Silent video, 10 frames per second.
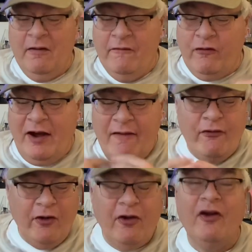
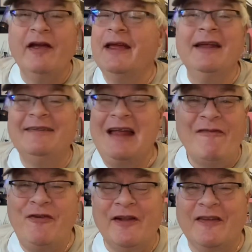forever
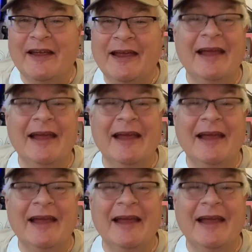indefinitely.